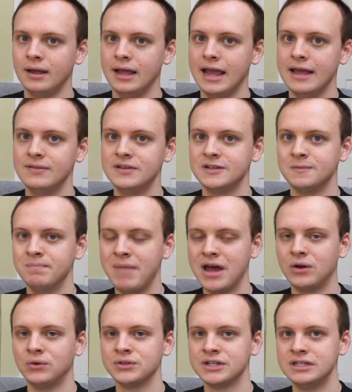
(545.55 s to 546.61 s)
in this
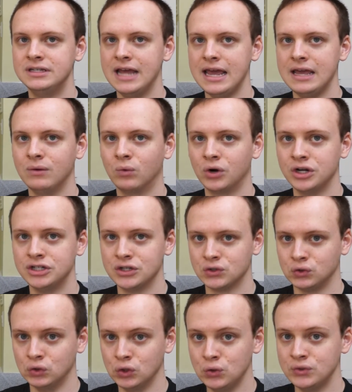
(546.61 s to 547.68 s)
mental state where he's just
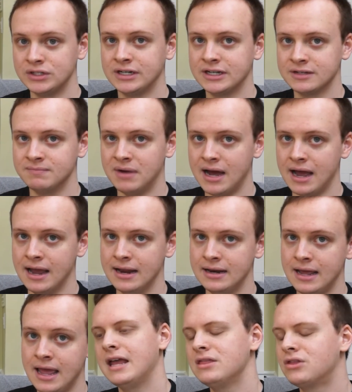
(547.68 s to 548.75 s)
losing his
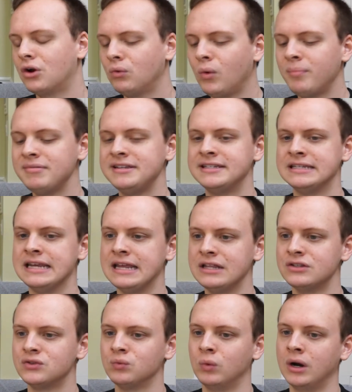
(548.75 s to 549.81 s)
mind. And there will be
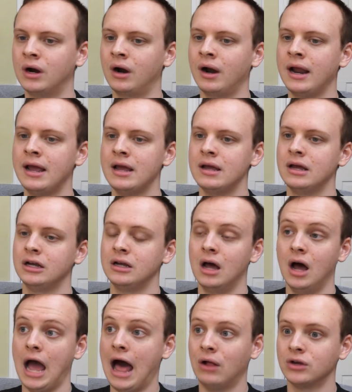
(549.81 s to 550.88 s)
scenes where
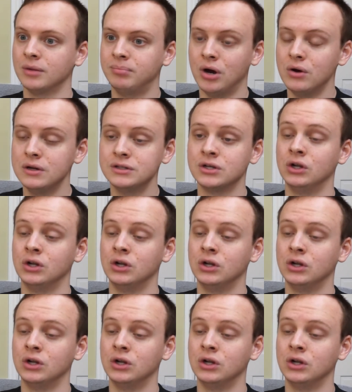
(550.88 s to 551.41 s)
Al Capone is